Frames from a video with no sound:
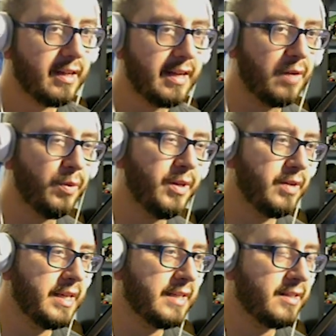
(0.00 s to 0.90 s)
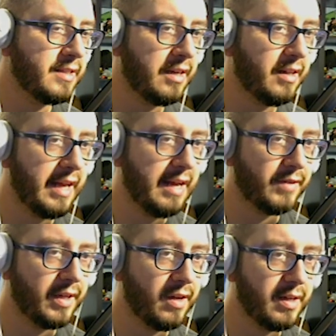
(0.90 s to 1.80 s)
Now, we don't necessarily have
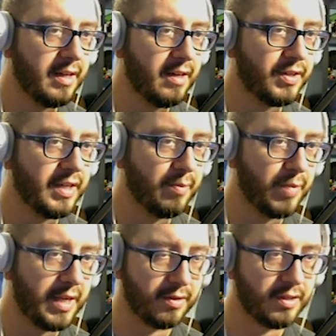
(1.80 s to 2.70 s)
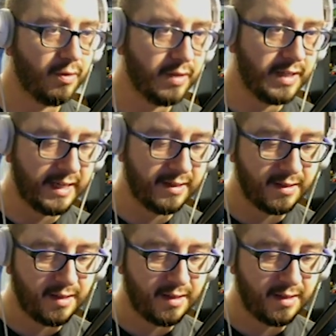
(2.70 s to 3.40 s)
to go in here and type kill so it takes us